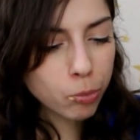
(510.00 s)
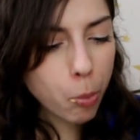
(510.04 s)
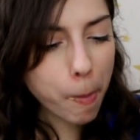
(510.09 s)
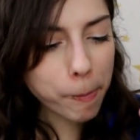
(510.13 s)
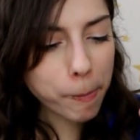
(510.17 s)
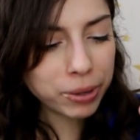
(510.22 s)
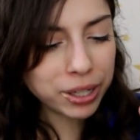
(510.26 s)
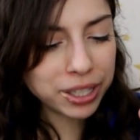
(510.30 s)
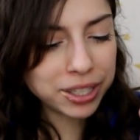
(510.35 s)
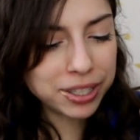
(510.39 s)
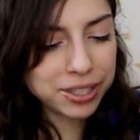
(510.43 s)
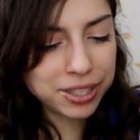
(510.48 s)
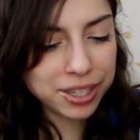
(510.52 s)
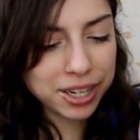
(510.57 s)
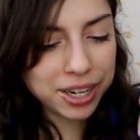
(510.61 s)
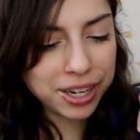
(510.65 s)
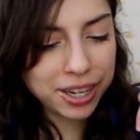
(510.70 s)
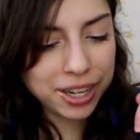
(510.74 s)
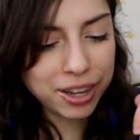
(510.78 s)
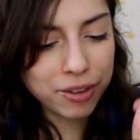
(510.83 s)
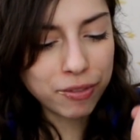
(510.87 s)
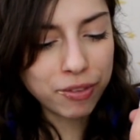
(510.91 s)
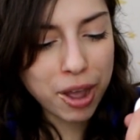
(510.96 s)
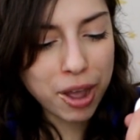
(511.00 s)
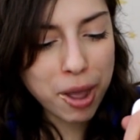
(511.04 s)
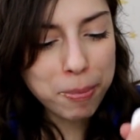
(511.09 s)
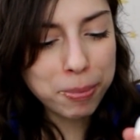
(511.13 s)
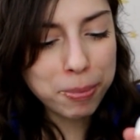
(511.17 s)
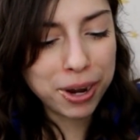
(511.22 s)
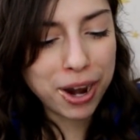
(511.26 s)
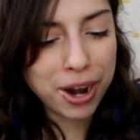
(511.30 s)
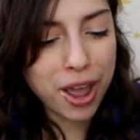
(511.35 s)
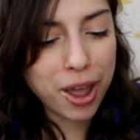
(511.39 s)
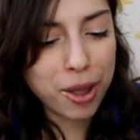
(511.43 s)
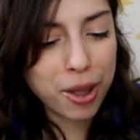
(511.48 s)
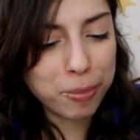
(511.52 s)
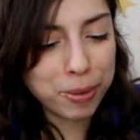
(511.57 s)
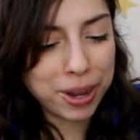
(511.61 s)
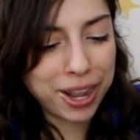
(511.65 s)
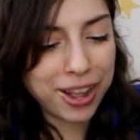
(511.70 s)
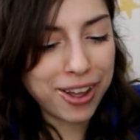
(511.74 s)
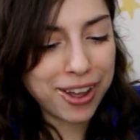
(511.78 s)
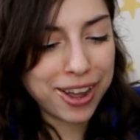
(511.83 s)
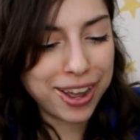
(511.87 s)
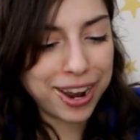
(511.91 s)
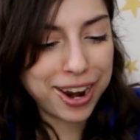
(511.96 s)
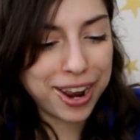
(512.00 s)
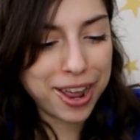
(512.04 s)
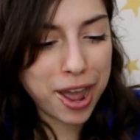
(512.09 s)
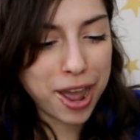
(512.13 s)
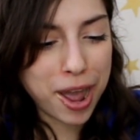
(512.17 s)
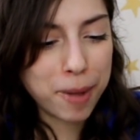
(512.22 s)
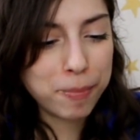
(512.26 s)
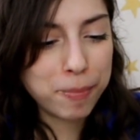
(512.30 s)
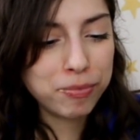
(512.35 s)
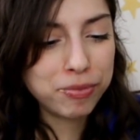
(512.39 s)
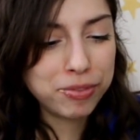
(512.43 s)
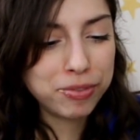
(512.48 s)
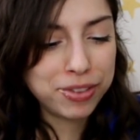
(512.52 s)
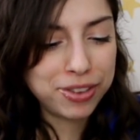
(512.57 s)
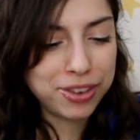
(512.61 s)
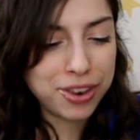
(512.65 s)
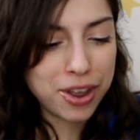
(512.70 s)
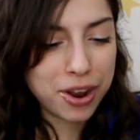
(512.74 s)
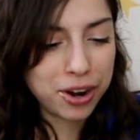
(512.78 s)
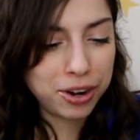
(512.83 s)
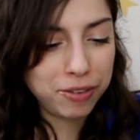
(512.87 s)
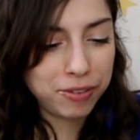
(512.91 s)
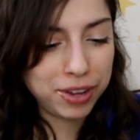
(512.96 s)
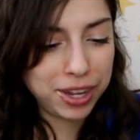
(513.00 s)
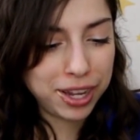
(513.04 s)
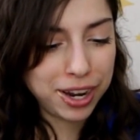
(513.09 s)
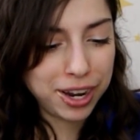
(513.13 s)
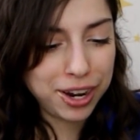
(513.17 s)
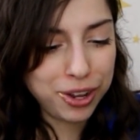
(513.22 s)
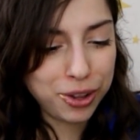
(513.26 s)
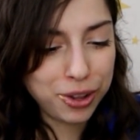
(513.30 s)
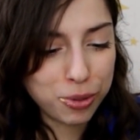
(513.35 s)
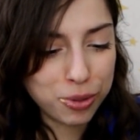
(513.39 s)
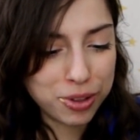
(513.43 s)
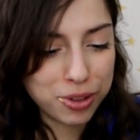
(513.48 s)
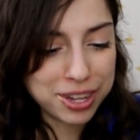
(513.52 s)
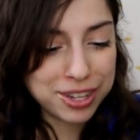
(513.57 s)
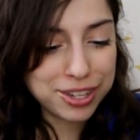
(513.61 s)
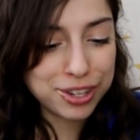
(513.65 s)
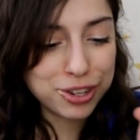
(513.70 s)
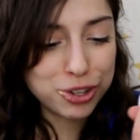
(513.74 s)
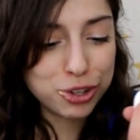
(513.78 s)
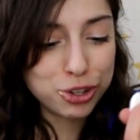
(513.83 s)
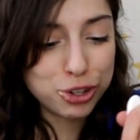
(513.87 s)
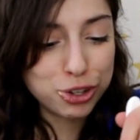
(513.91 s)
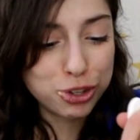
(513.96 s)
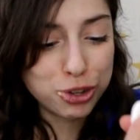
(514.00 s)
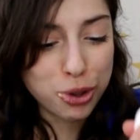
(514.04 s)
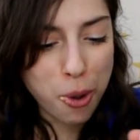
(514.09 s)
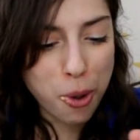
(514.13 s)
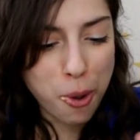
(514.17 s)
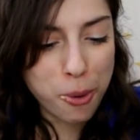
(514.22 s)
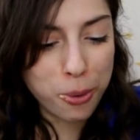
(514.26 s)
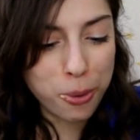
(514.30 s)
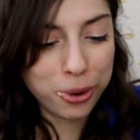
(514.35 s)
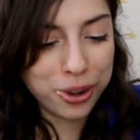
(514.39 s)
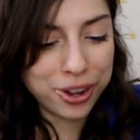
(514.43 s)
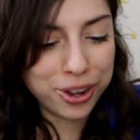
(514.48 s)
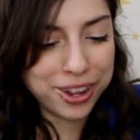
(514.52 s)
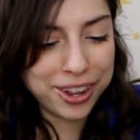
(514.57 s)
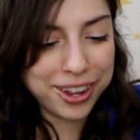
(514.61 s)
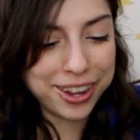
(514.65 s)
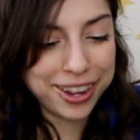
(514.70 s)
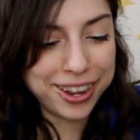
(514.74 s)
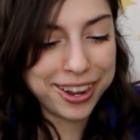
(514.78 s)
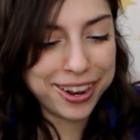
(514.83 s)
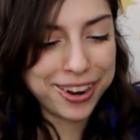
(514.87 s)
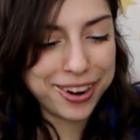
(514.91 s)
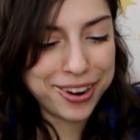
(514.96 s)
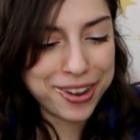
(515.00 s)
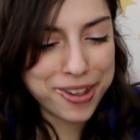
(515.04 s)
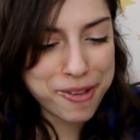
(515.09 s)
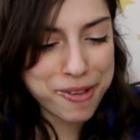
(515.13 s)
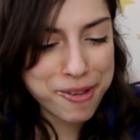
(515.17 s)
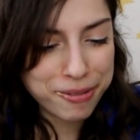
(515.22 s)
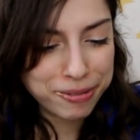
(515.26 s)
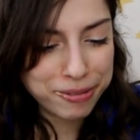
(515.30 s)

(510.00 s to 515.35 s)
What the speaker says: But I didn't give up and oh my God, I'm not even kidding you. This is so good.